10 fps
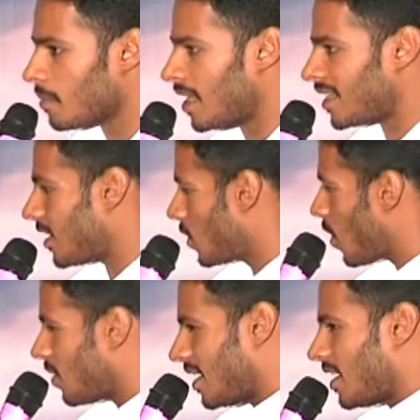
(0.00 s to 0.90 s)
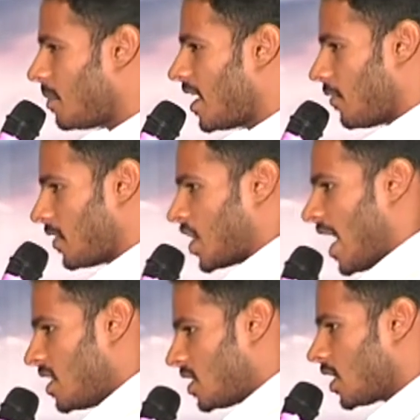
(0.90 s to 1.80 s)
But I took out a little bit of a
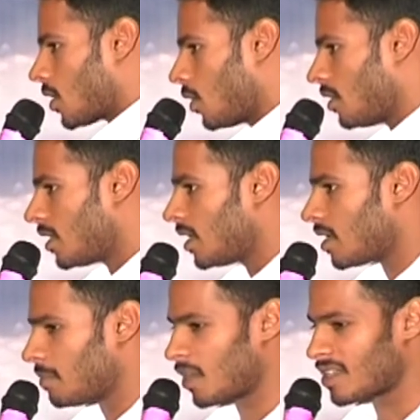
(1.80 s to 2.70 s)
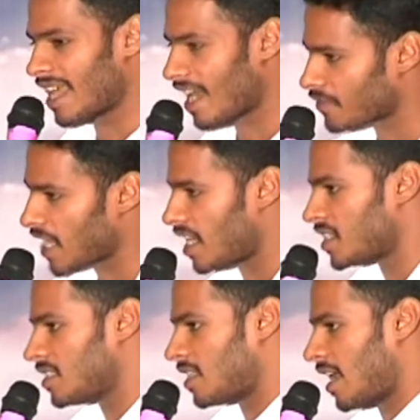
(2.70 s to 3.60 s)
challenging role, because I love
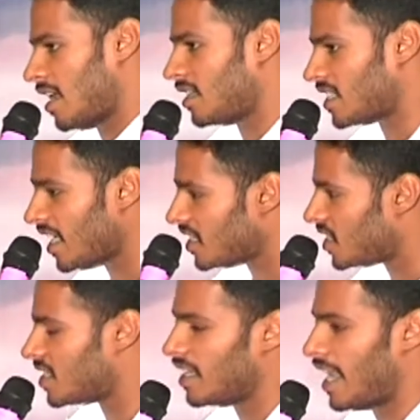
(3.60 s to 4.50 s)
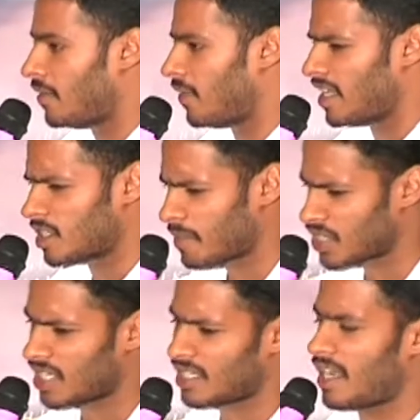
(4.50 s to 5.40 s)
challenges in life. And
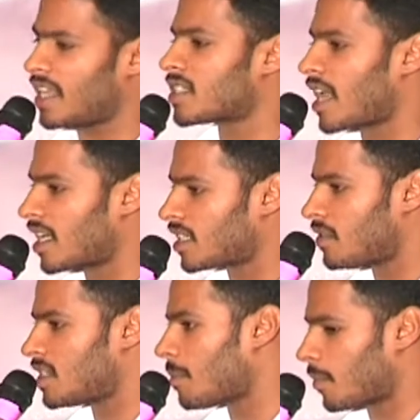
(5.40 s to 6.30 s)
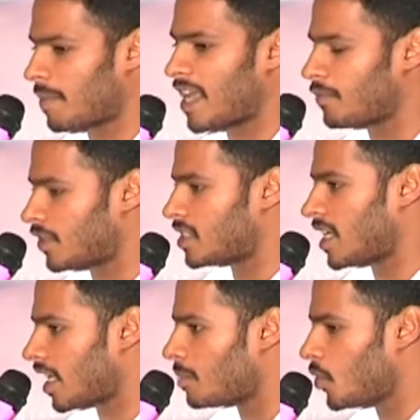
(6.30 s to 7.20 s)
especially the next character which I'm playing for the
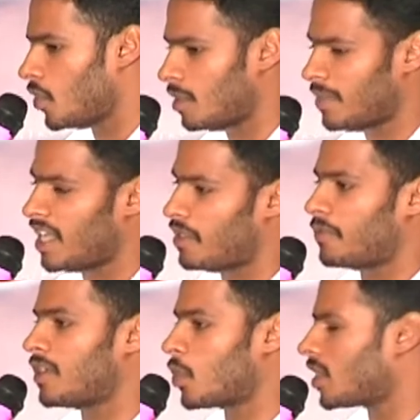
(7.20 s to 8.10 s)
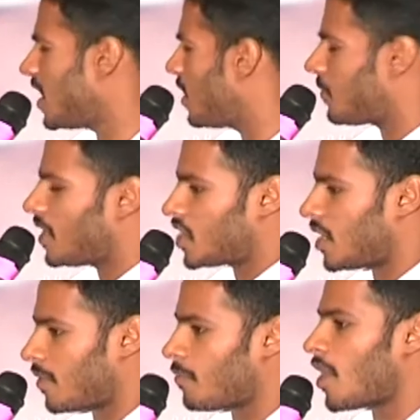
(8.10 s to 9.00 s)
second movie will be a totally different
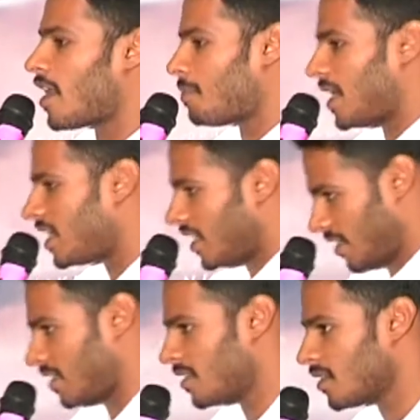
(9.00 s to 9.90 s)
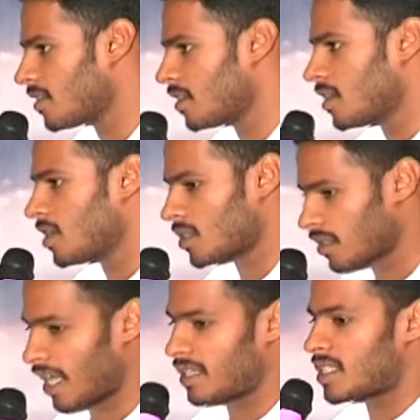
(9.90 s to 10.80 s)
shade from what I've played here. So
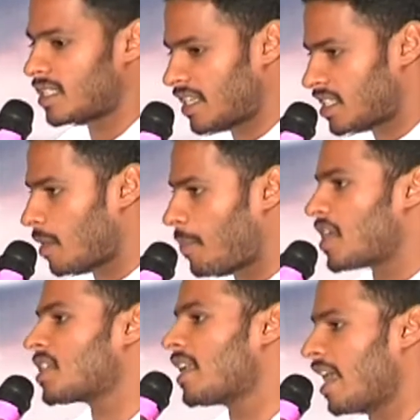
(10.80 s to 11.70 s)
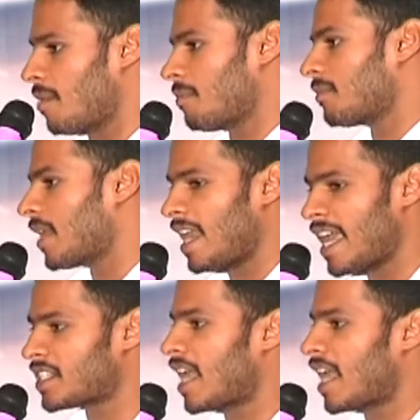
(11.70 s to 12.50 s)
that's the person I am. I like